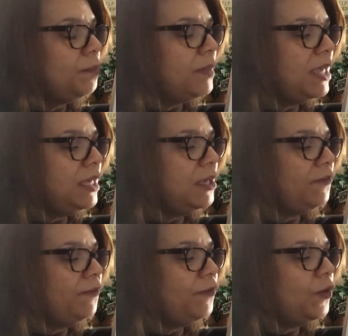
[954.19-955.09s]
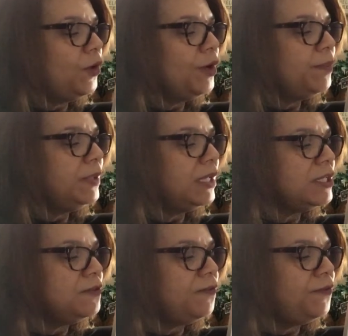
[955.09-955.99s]
making it 4
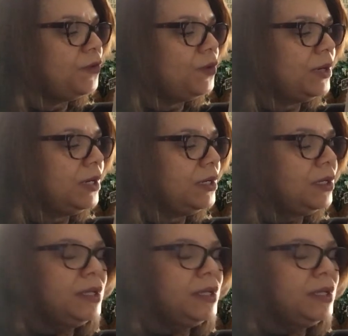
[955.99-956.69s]
plus 4.